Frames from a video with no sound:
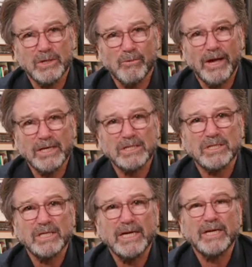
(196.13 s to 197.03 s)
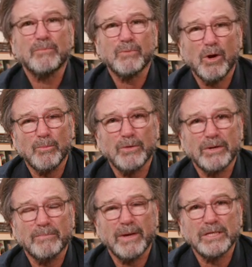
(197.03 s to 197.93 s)
rates in
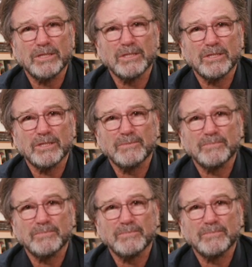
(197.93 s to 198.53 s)
appropriate patients.